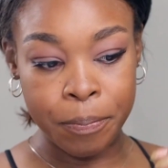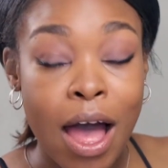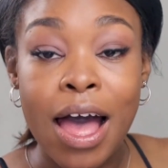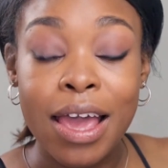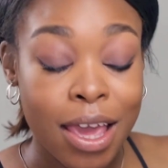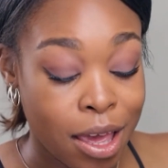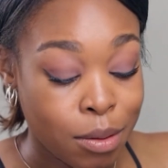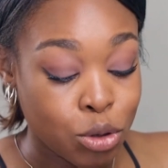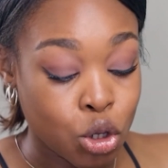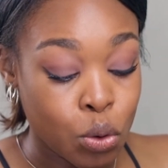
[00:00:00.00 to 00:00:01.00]
Now, I
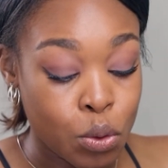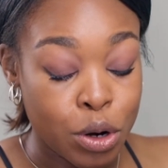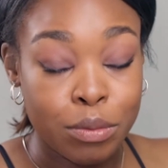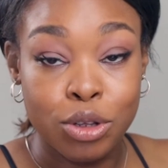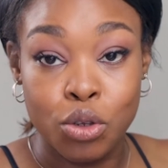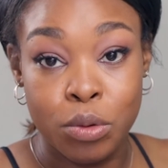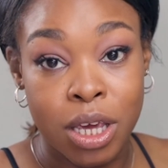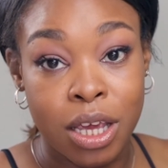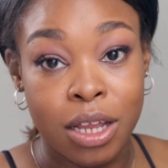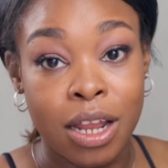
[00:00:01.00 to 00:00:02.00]
am torn
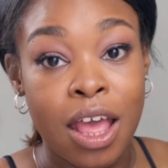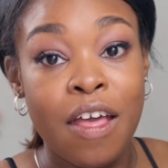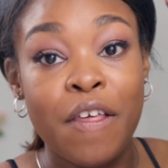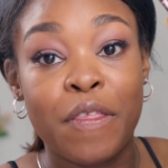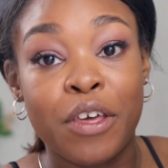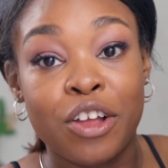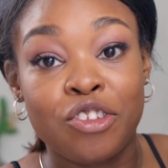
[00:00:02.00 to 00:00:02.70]
between the